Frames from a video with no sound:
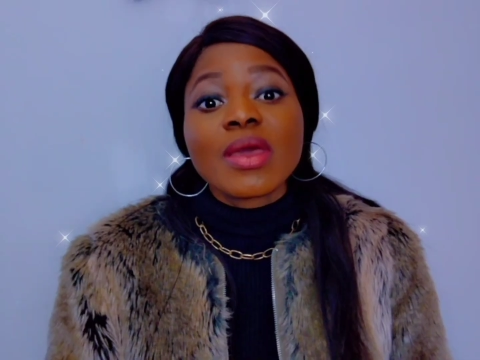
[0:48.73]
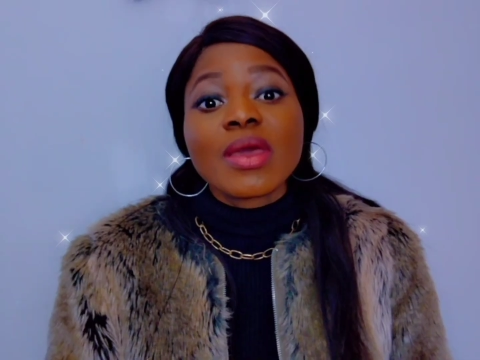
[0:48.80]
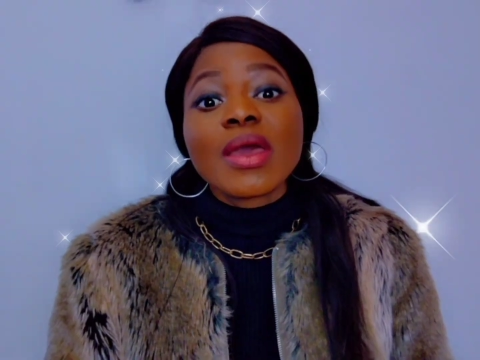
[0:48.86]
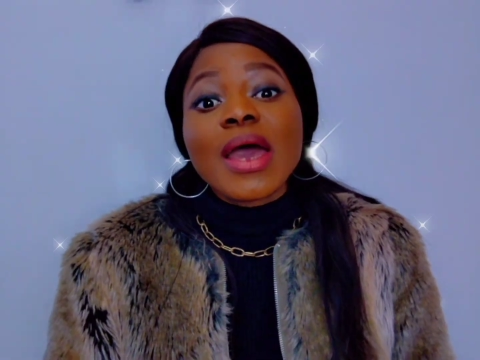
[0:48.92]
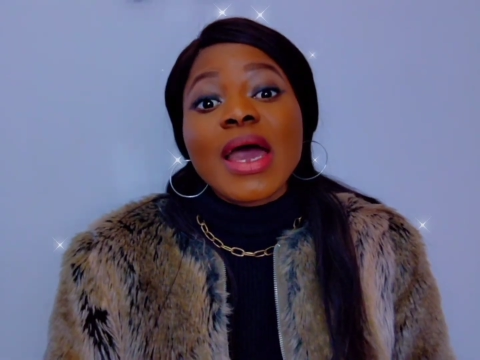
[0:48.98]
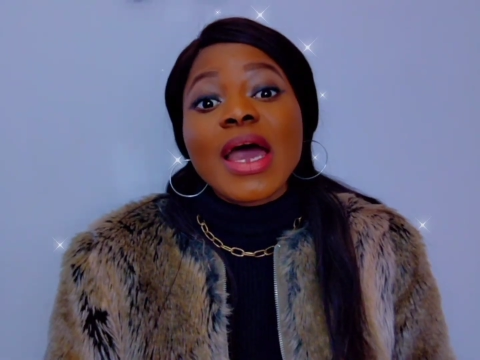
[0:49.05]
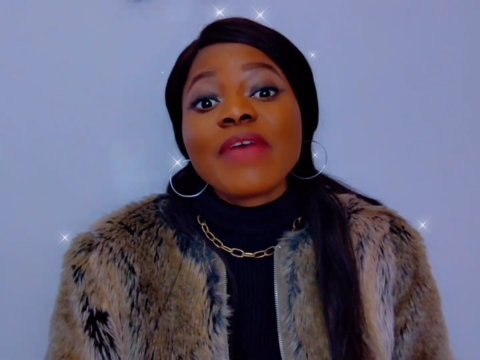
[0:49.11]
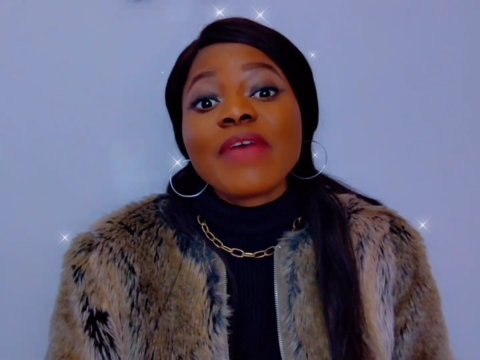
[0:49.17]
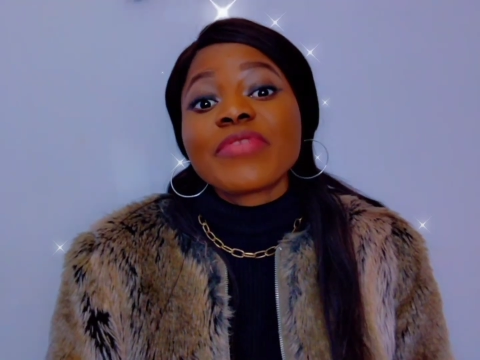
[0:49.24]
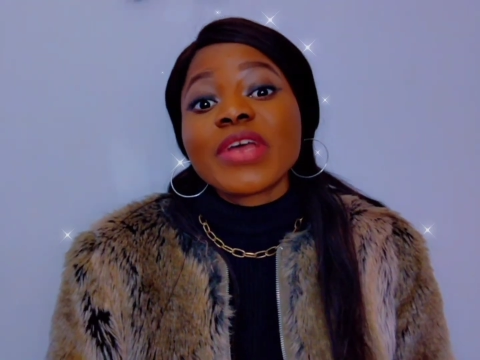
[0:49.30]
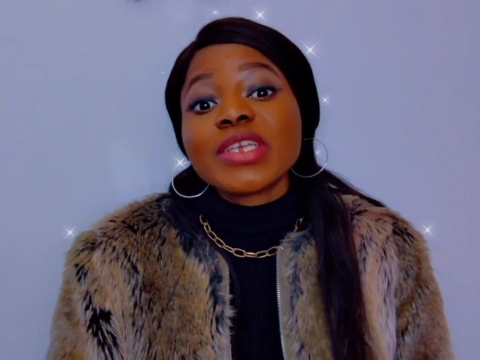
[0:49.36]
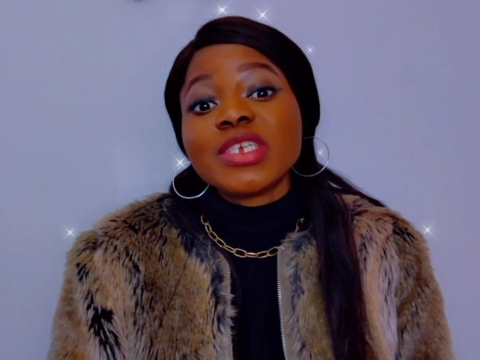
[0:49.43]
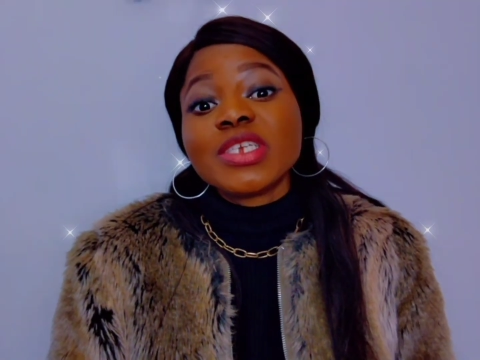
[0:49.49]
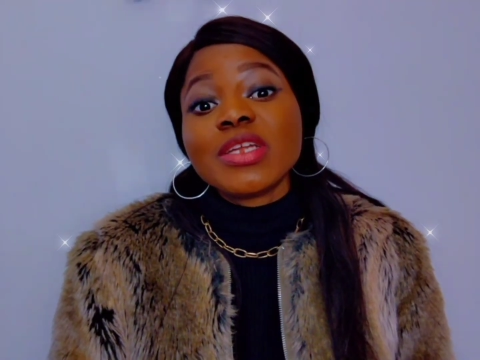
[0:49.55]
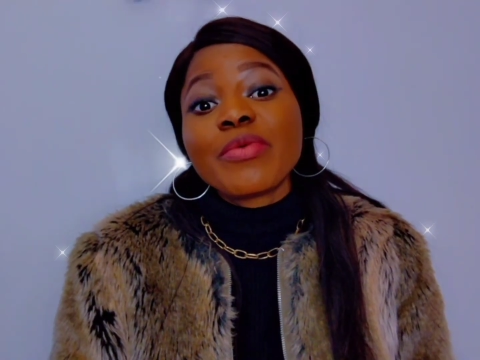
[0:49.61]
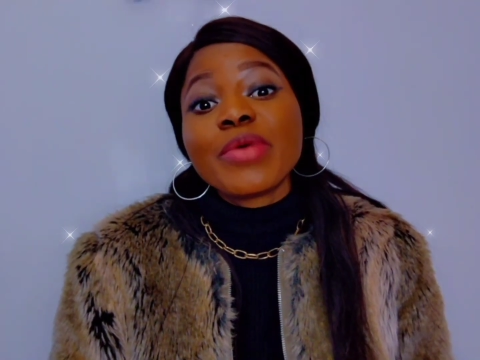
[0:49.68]
After
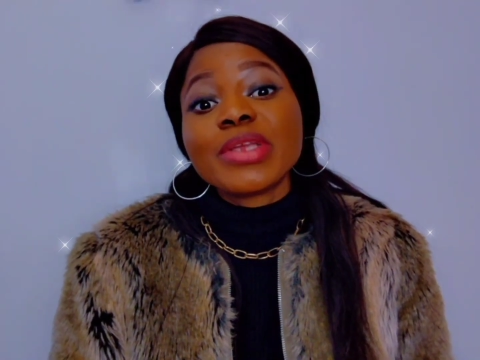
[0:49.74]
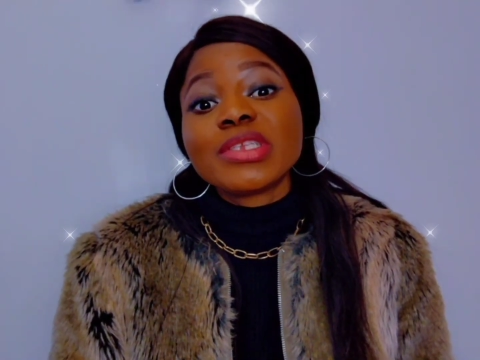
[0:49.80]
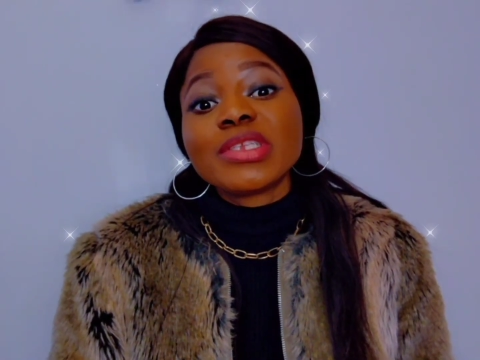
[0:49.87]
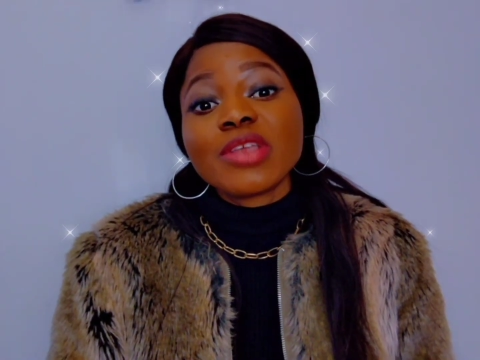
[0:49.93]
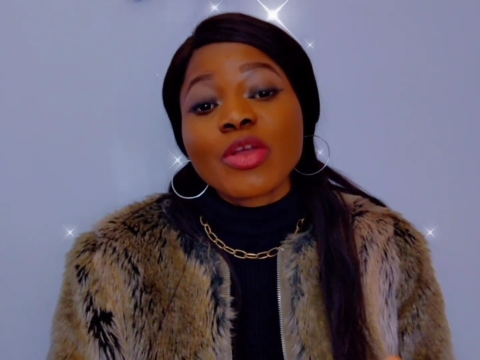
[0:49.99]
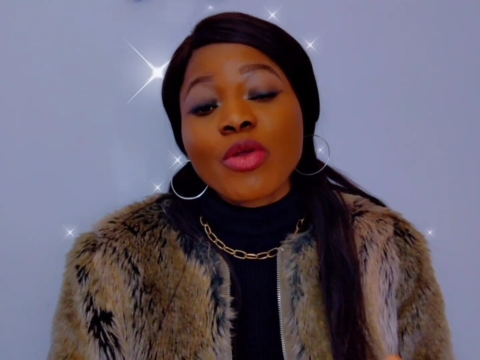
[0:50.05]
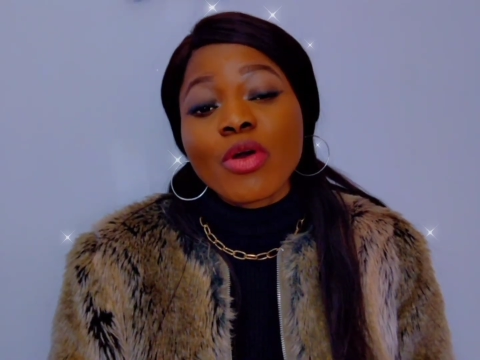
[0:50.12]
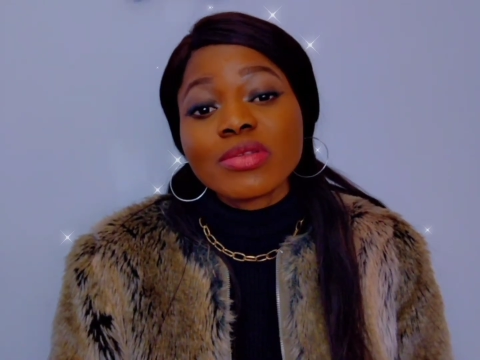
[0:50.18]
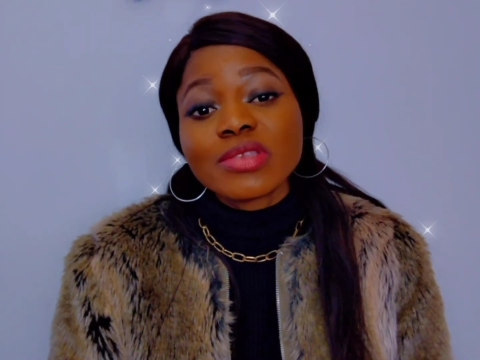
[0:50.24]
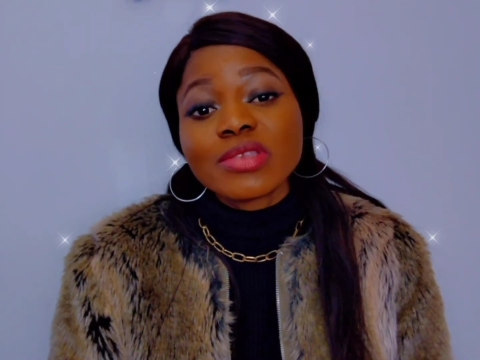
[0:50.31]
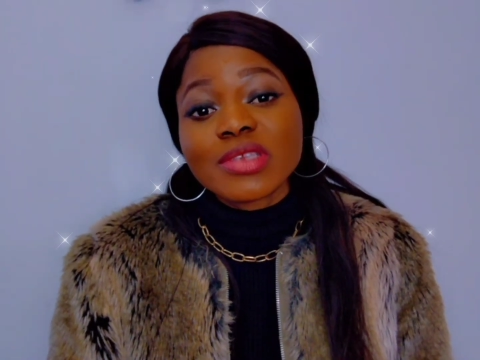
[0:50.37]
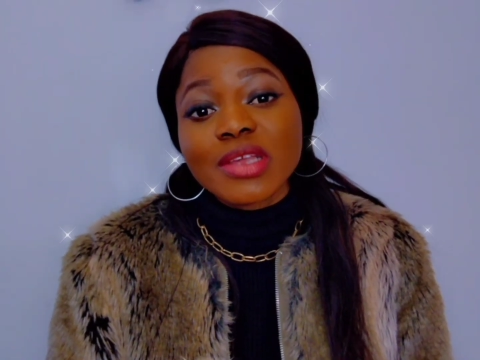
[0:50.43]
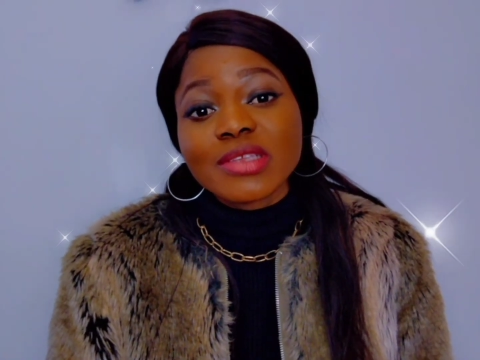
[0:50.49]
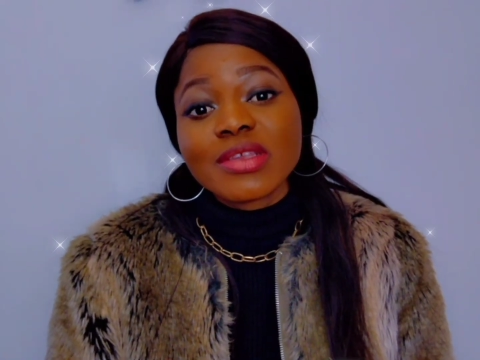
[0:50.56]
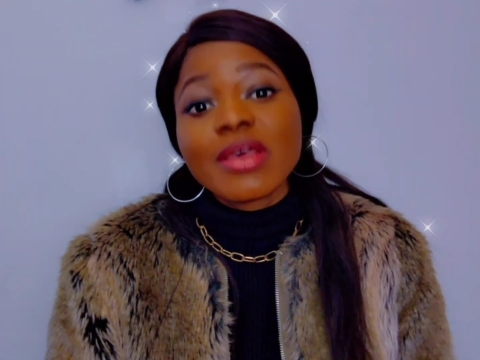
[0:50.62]
generating the content,